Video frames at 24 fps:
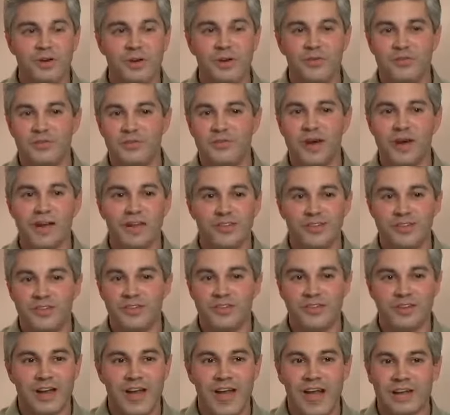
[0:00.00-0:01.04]
of,
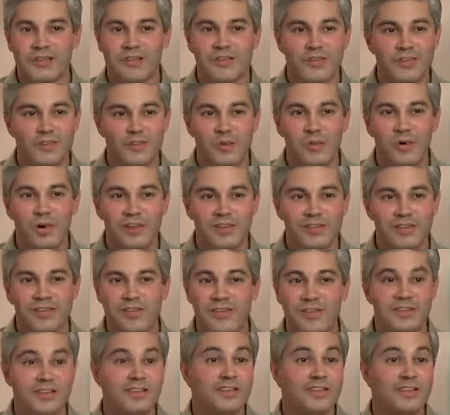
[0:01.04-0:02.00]
devices and access points that